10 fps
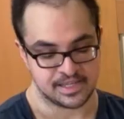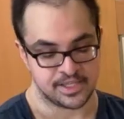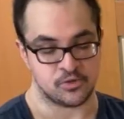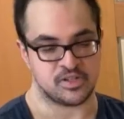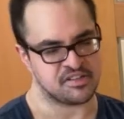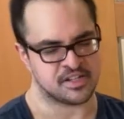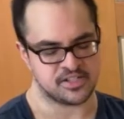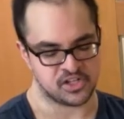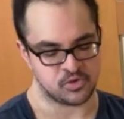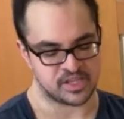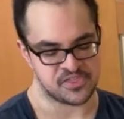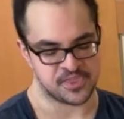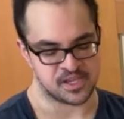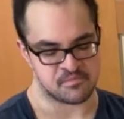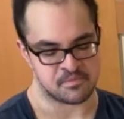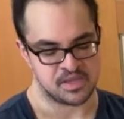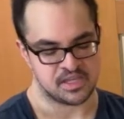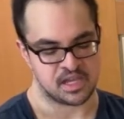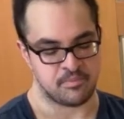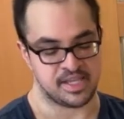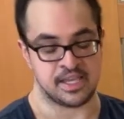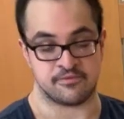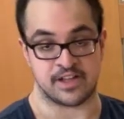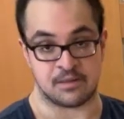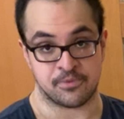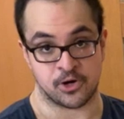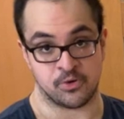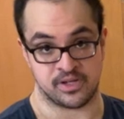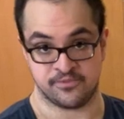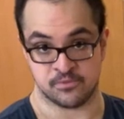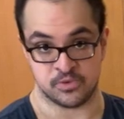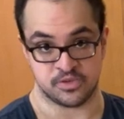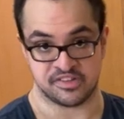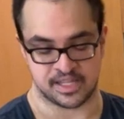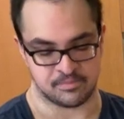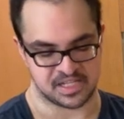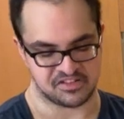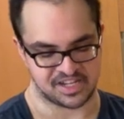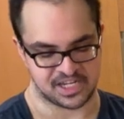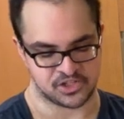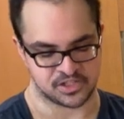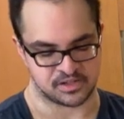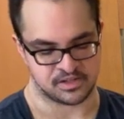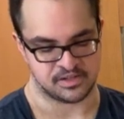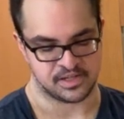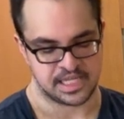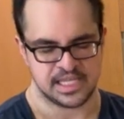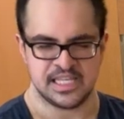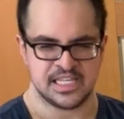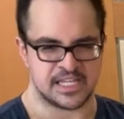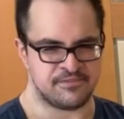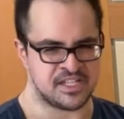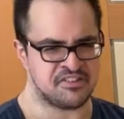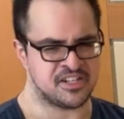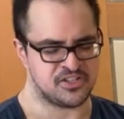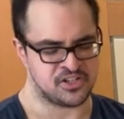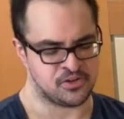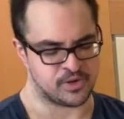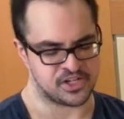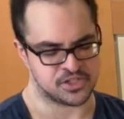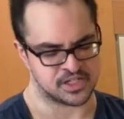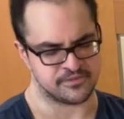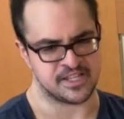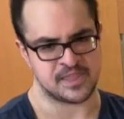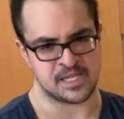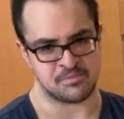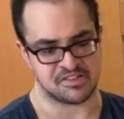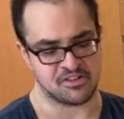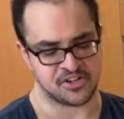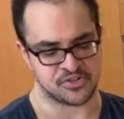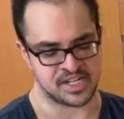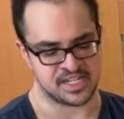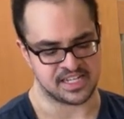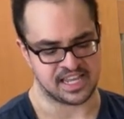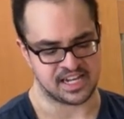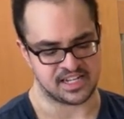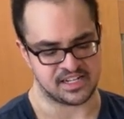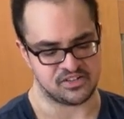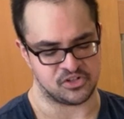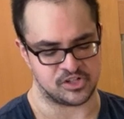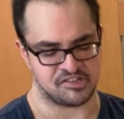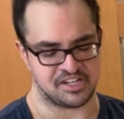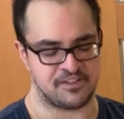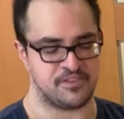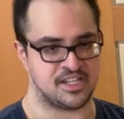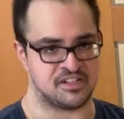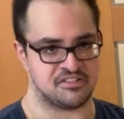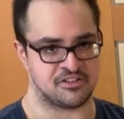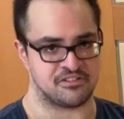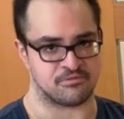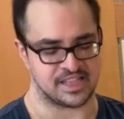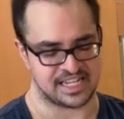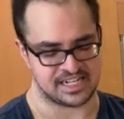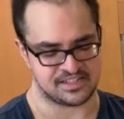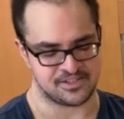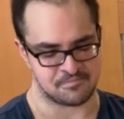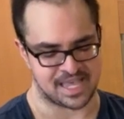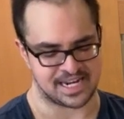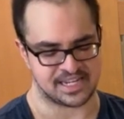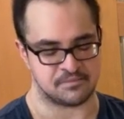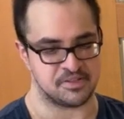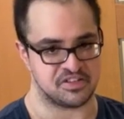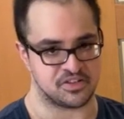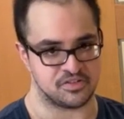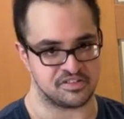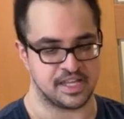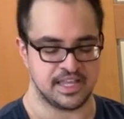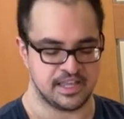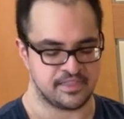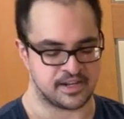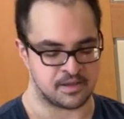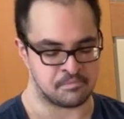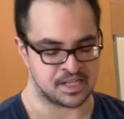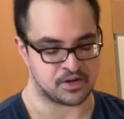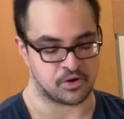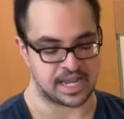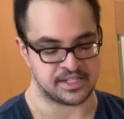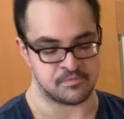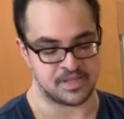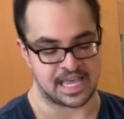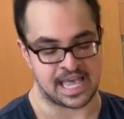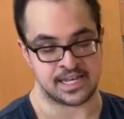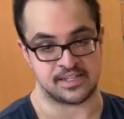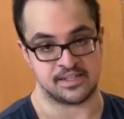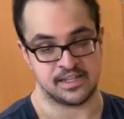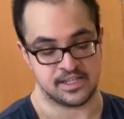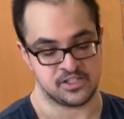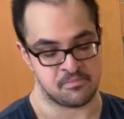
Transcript: You discontinue lithium and begin valproate for mood stabilization. If discontinuation of lithium is contraindicated due to safety concerns related to manic episodes, then amiloride can be added to